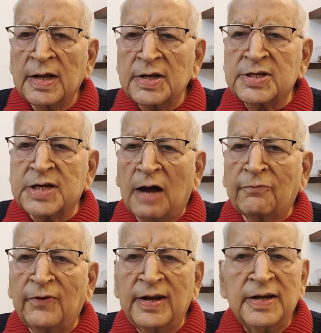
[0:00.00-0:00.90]

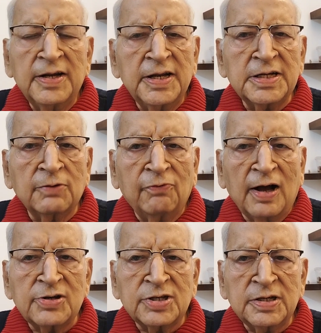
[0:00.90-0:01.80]
Staffing is the
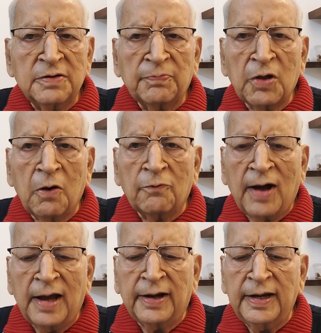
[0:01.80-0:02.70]
function of
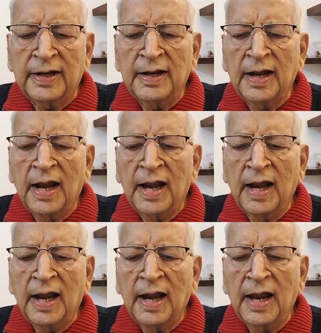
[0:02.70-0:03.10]
hiring